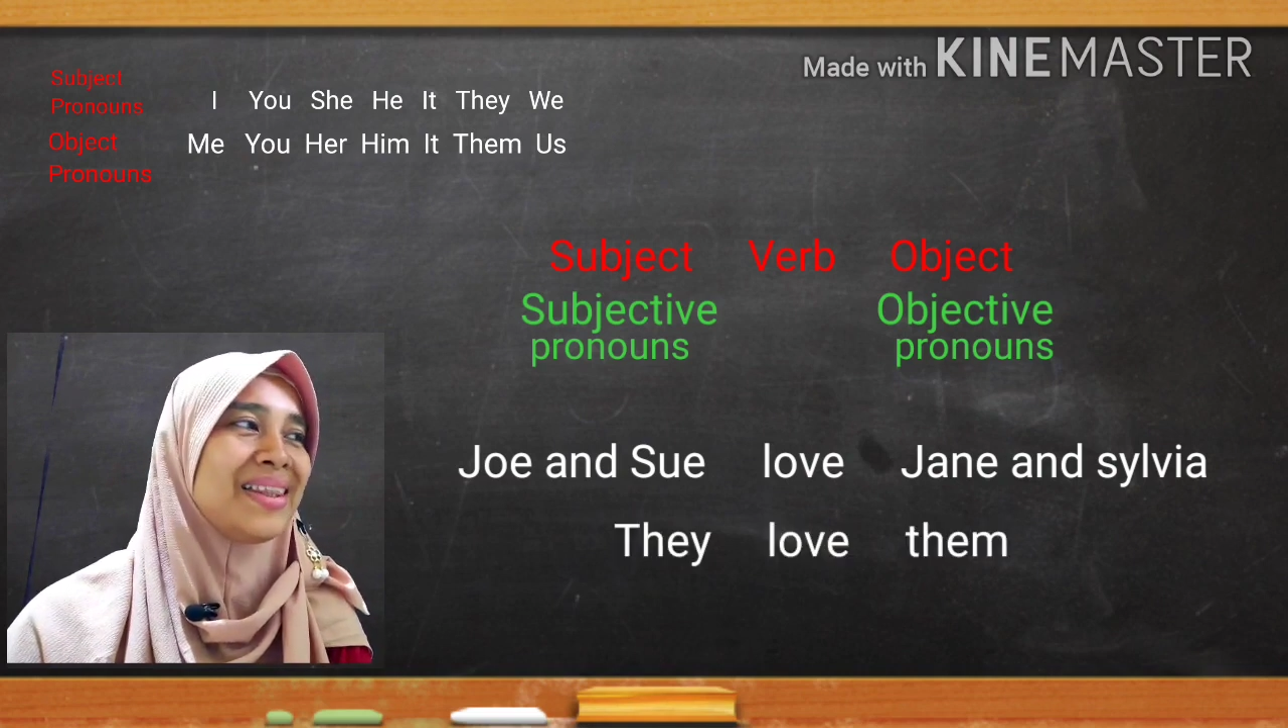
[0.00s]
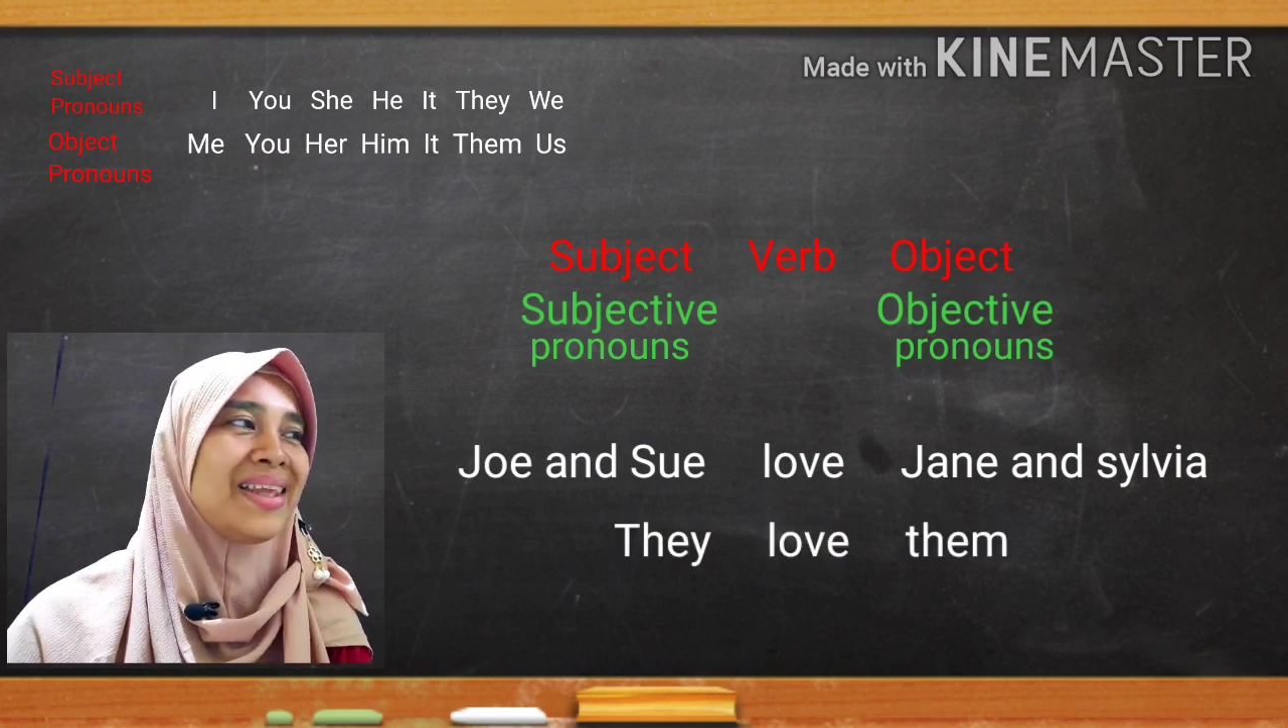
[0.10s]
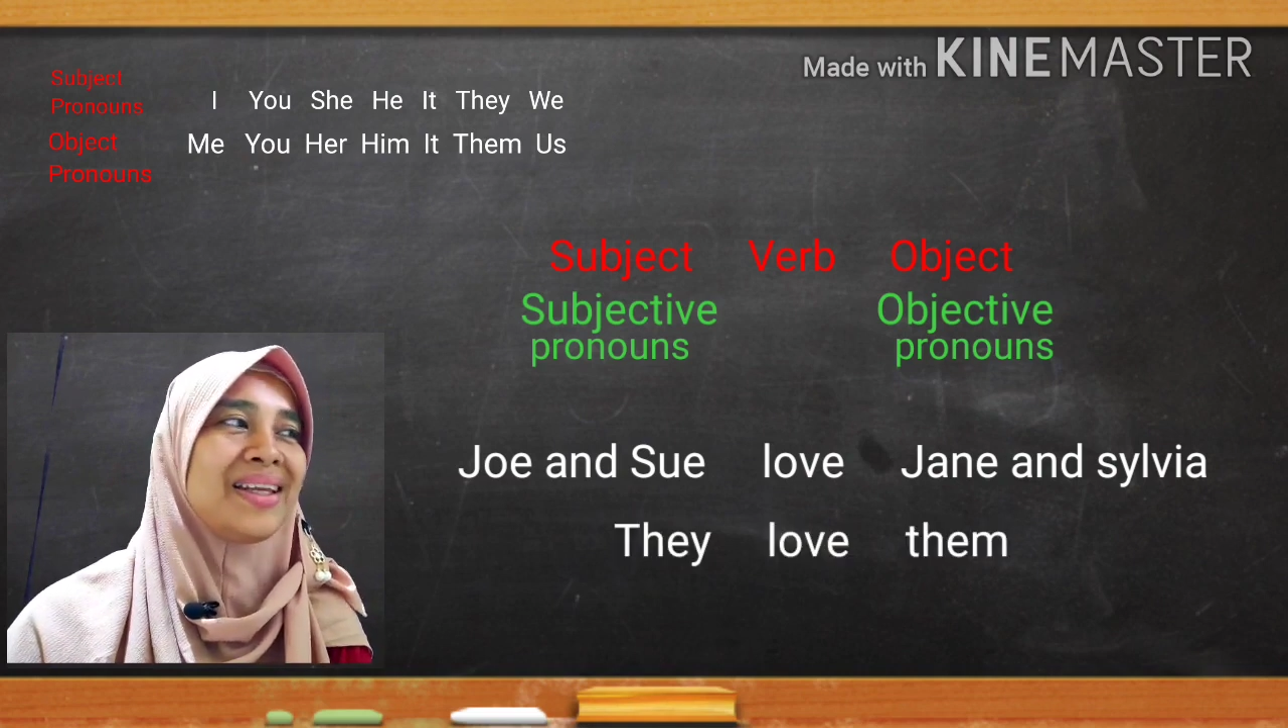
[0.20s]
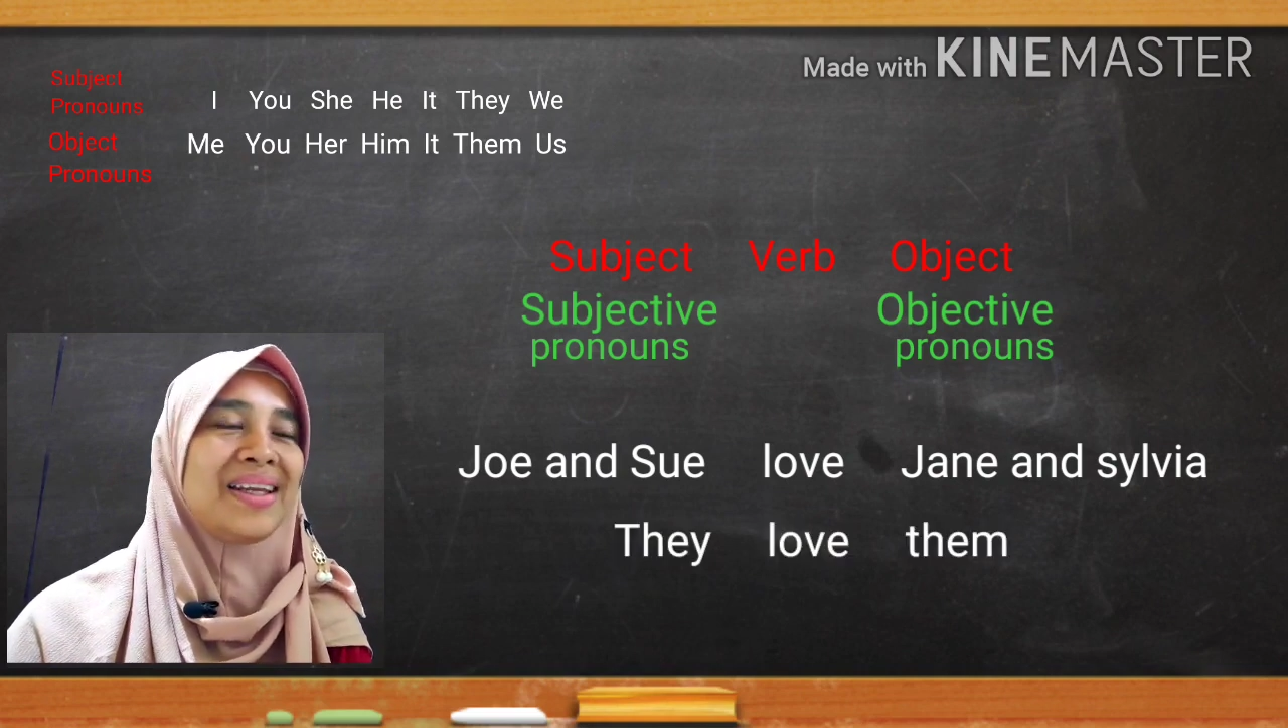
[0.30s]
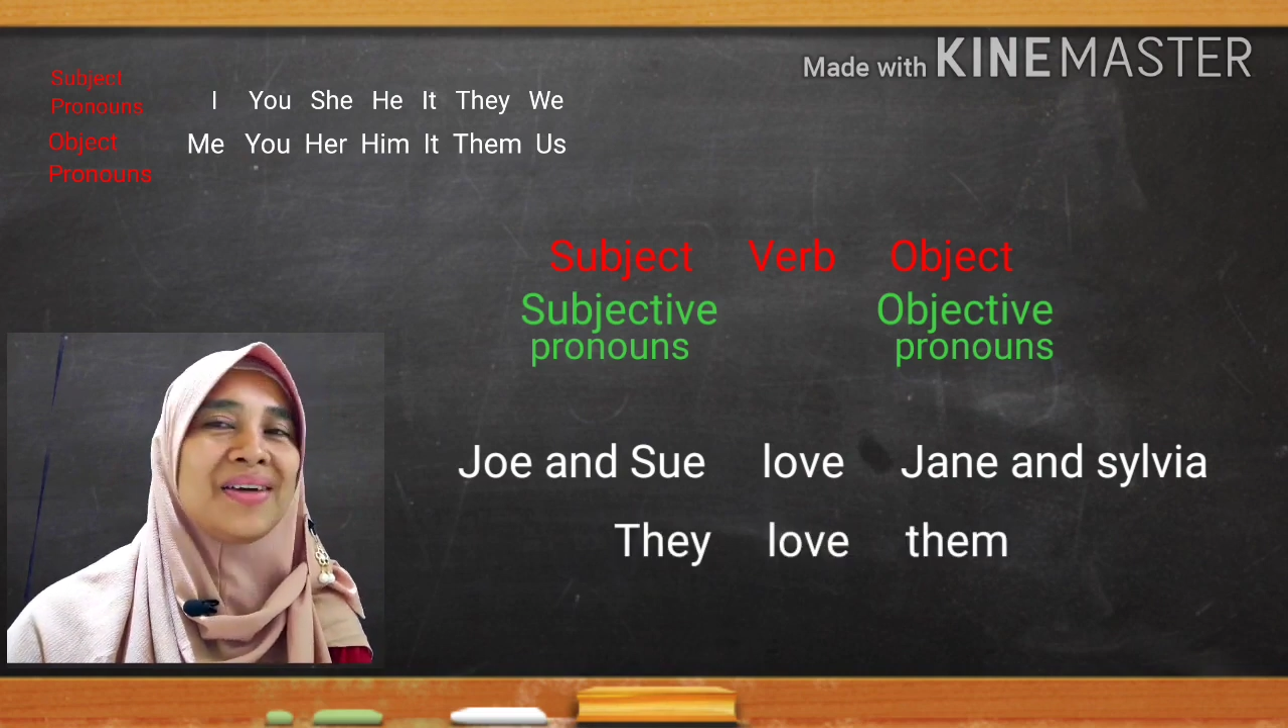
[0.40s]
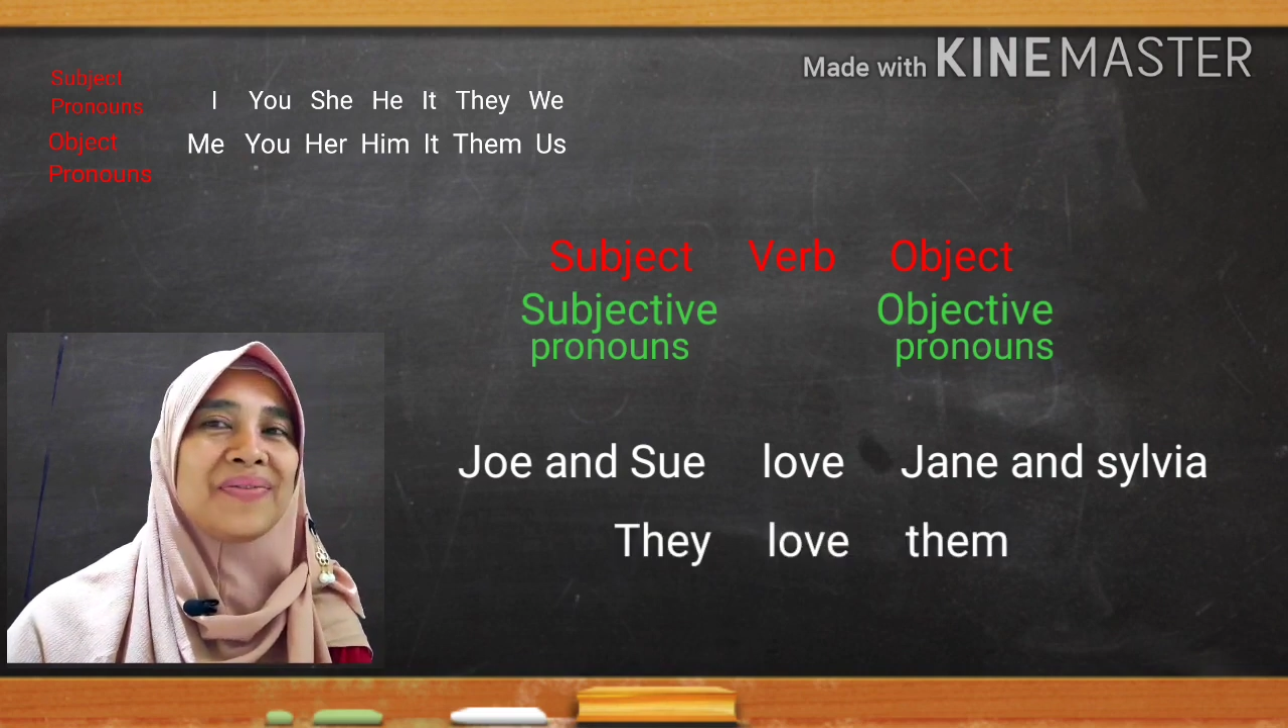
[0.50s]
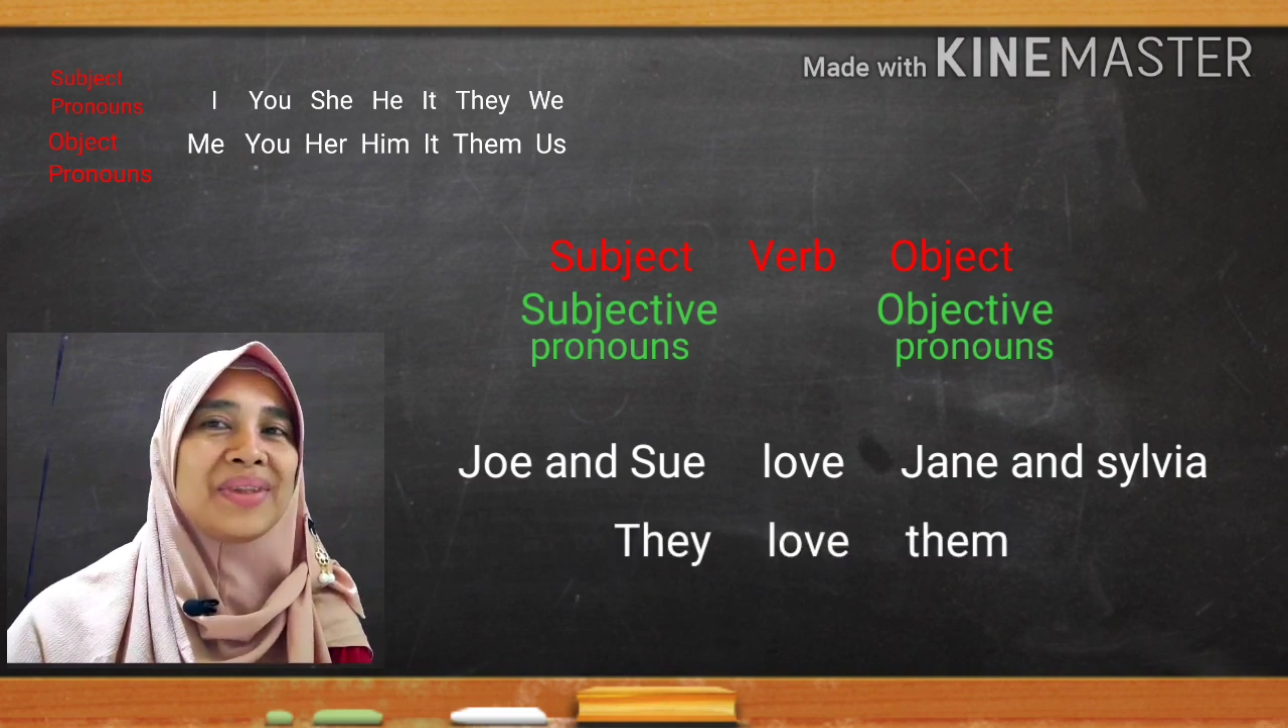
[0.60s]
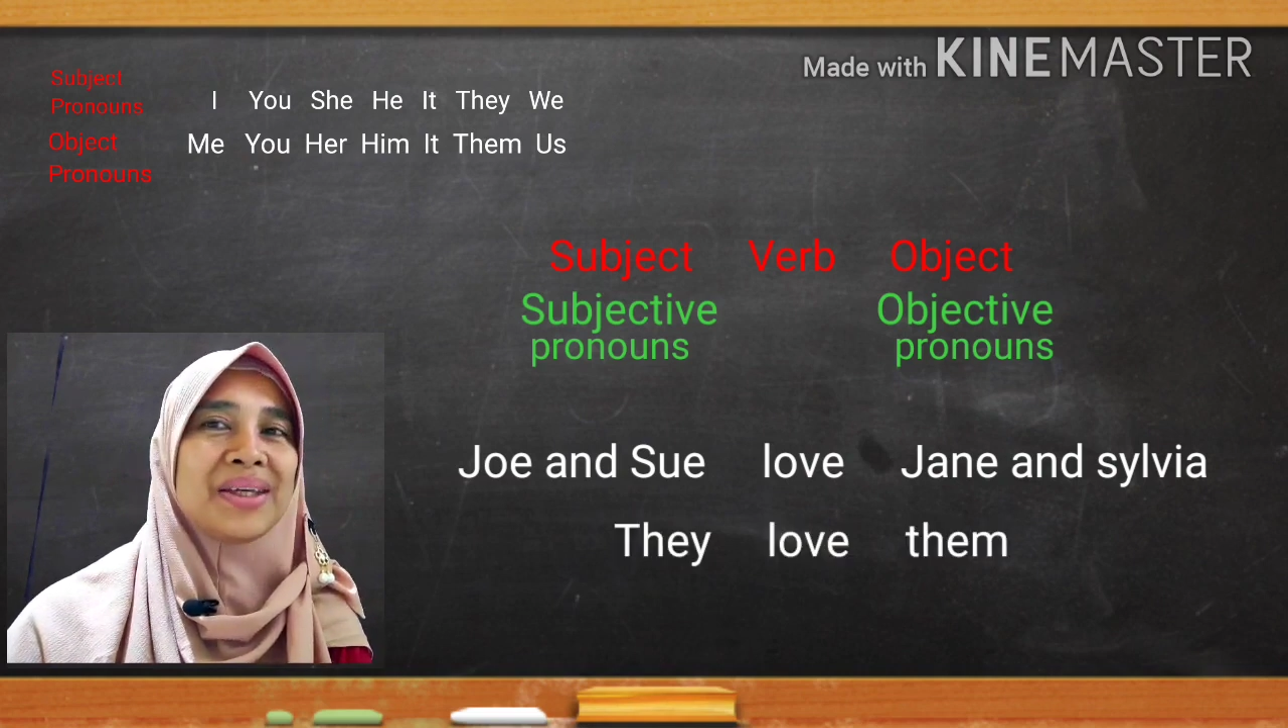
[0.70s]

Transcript: They love